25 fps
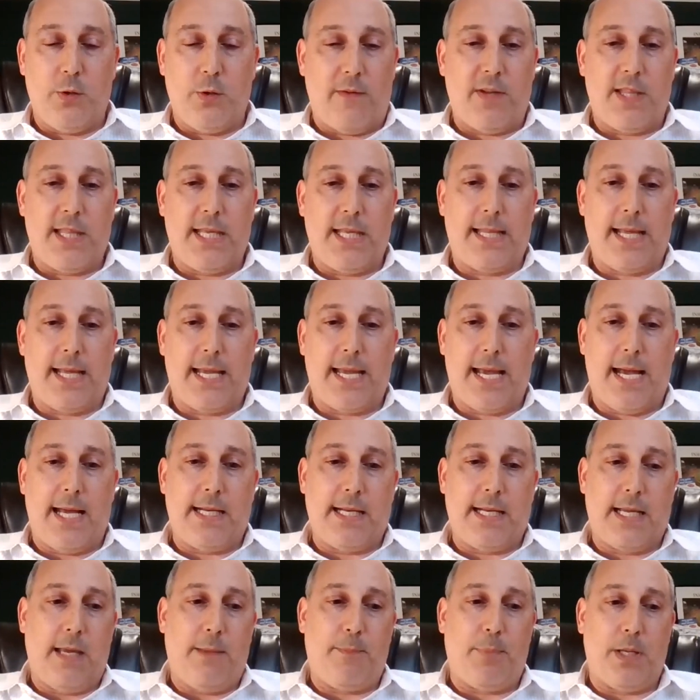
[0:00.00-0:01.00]
everything they can to
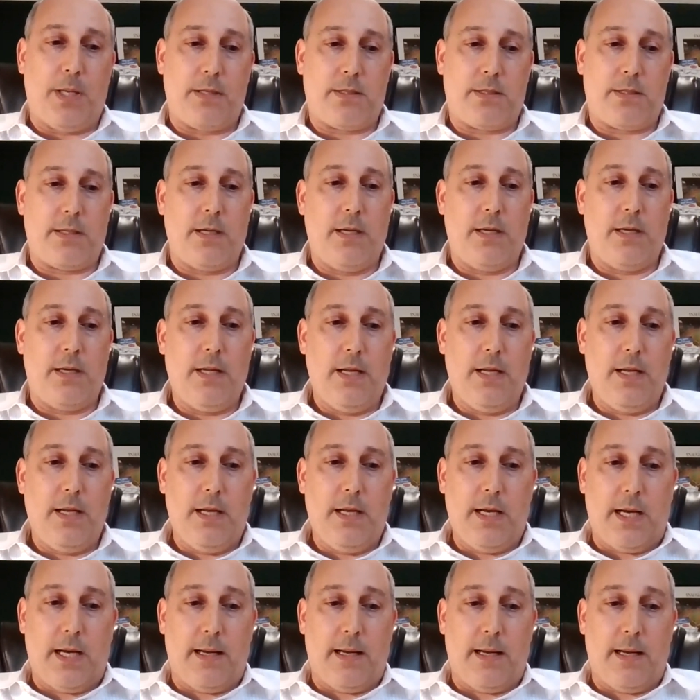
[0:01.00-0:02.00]
keep us
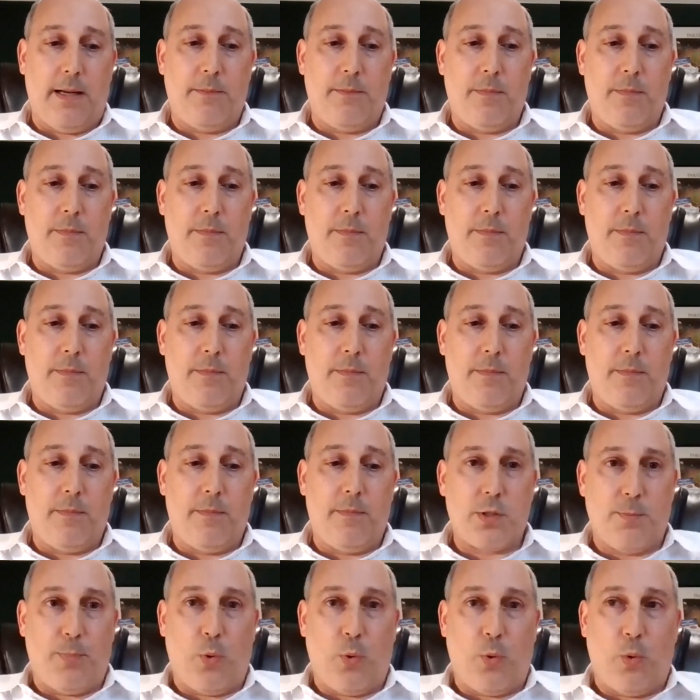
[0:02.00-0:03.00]

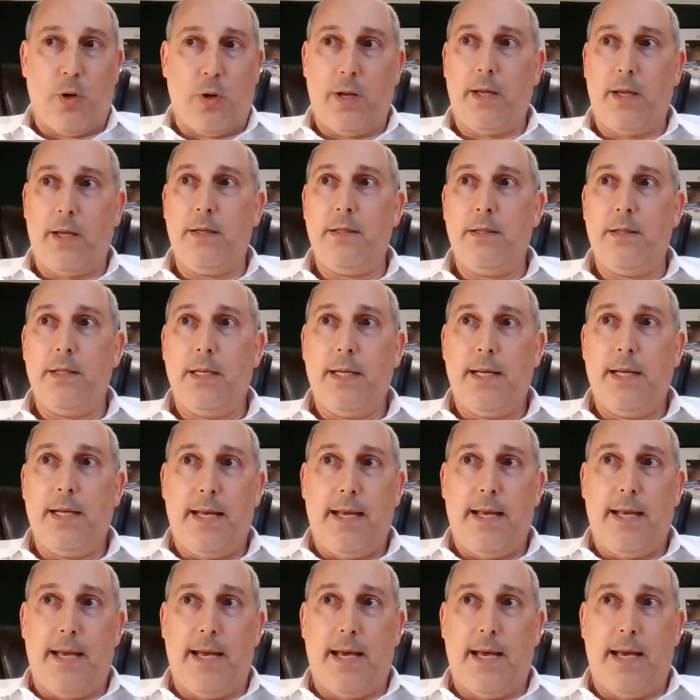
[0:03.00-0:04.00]
supported,
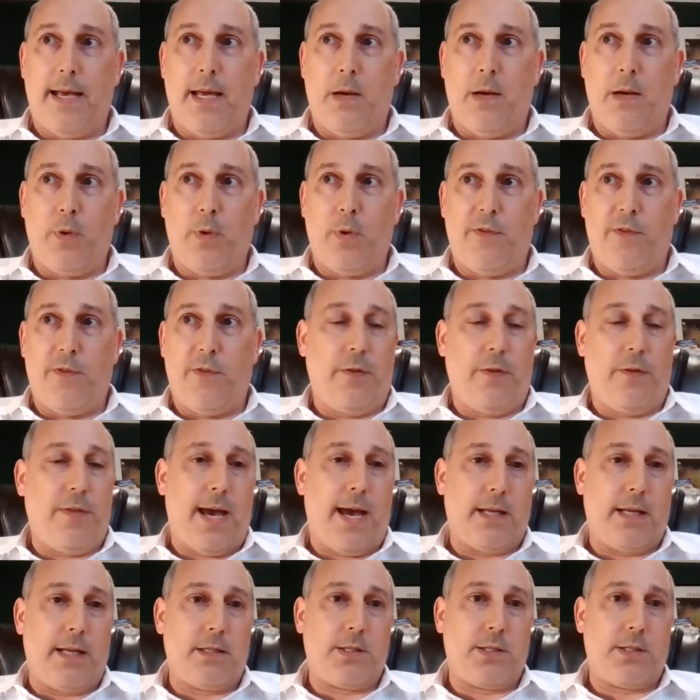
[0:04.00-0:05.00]
and we feel
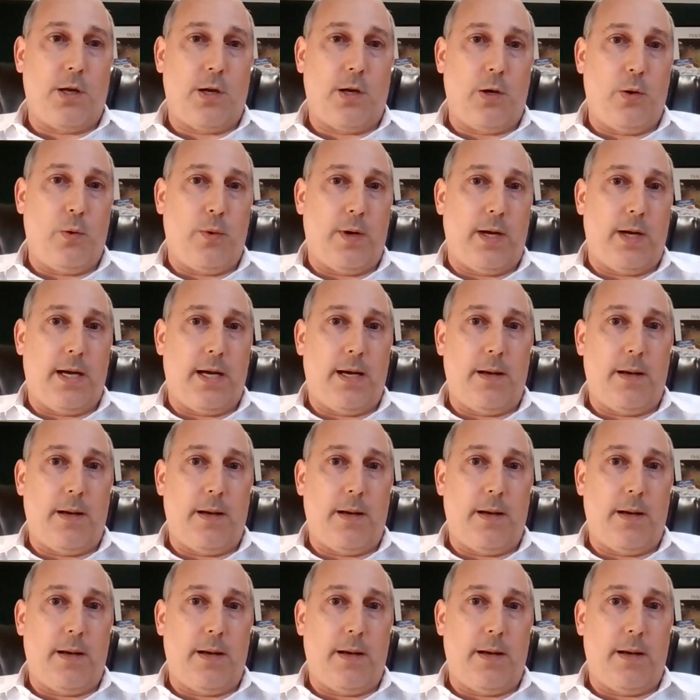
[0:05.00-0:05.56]
that. So